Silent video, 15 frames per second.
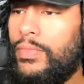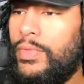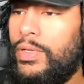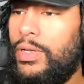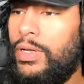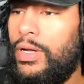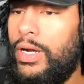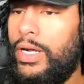
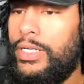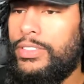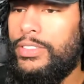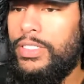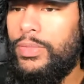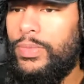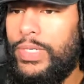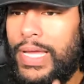All right, so
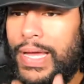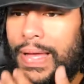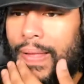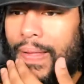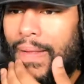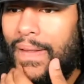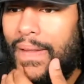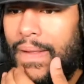then we got
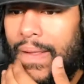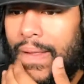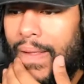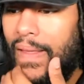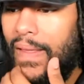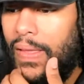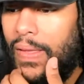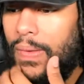
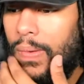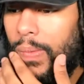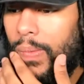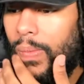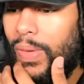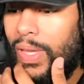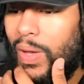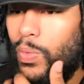
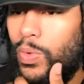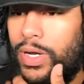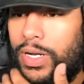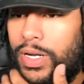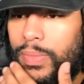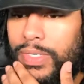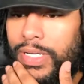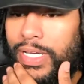one
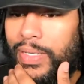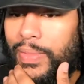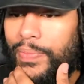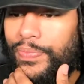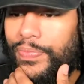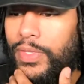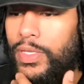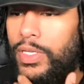update.
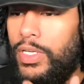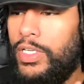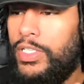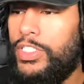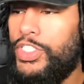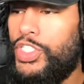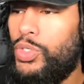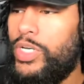
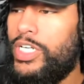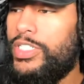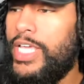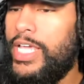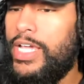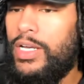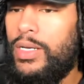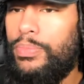The jury is
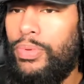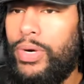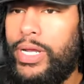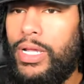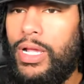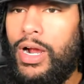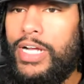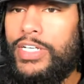taking a break.
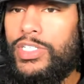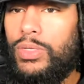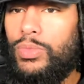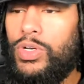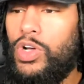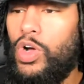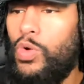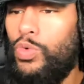All right, so
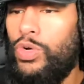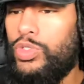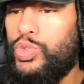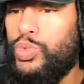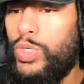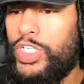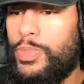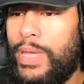we'll
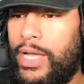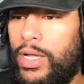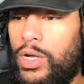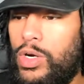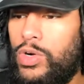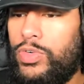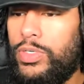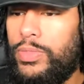switch back
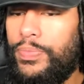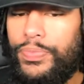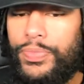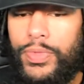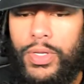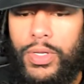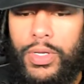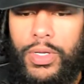over.
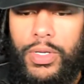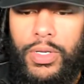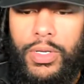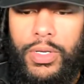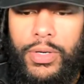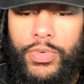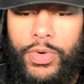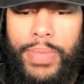
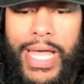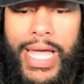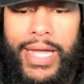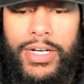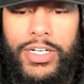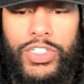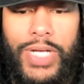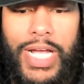We're back in
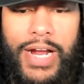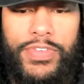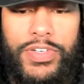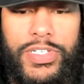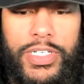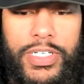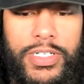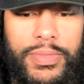the driver's
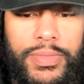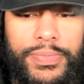seat.